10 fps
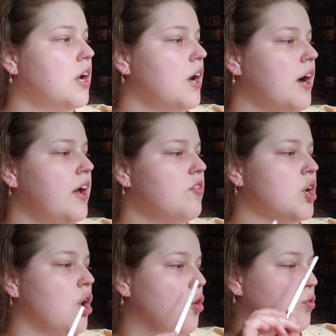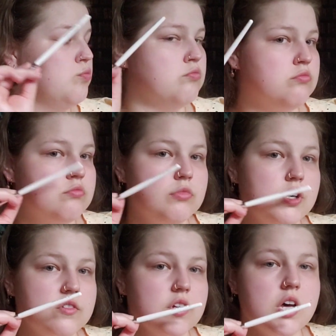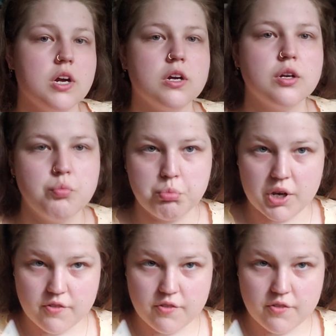I have a comb over there, but I